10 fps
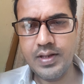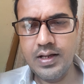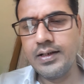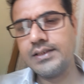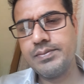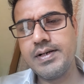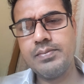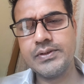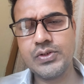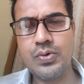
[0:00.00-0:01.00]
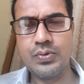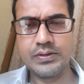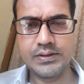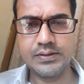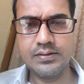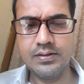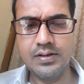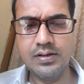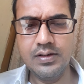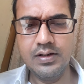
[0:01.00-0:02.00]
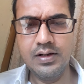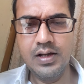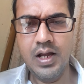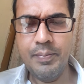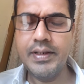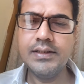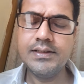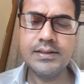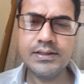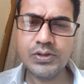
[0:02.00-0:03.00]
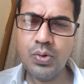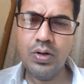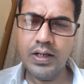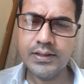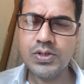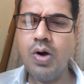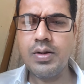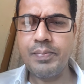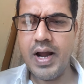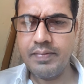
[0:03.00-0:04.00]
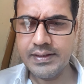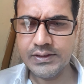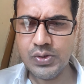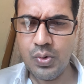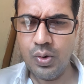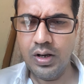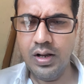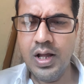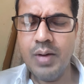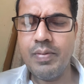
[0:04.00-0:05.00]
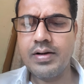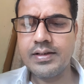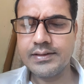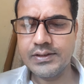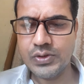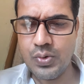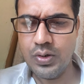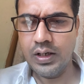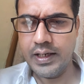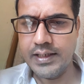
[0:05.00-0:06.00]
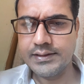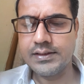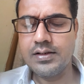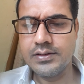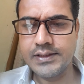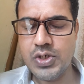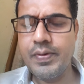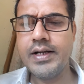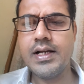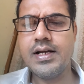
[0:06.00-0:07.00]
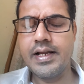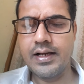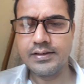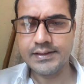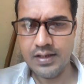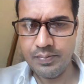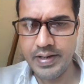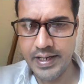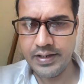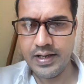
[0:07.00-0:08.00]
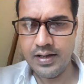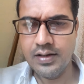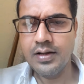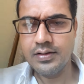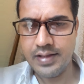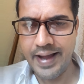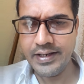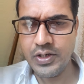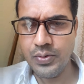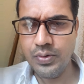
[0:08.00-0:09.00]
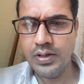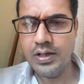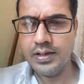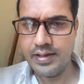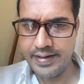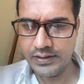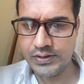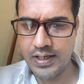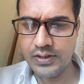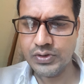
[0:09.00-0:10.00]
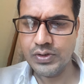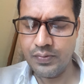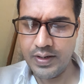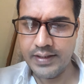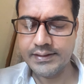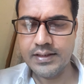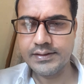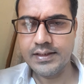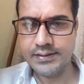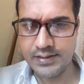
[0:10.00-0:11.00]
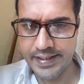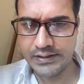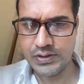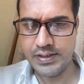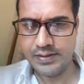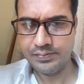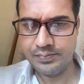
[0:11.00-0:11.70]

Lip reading: English medium schools. Because this school is not a private school, but this school is situated in slum area. Thank you. In the next class, we'll discuss the next thing.